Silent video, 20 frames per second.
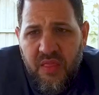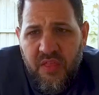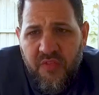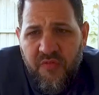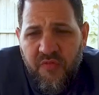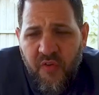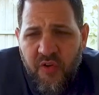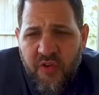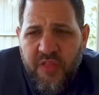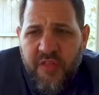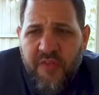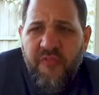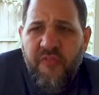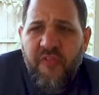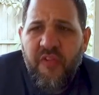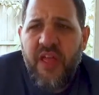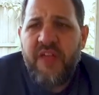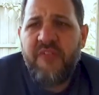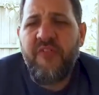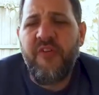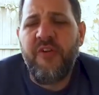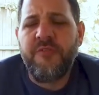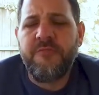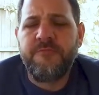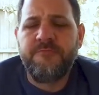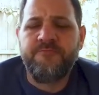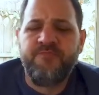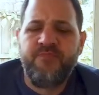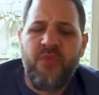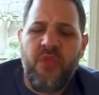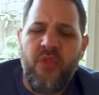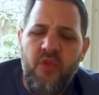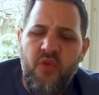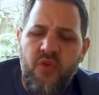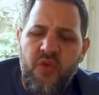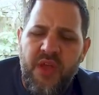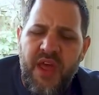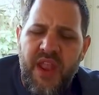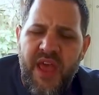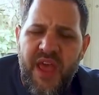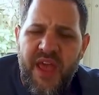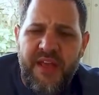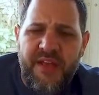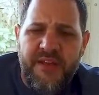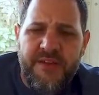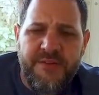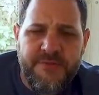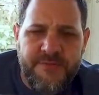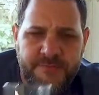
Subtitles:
As far as the flavor, you get a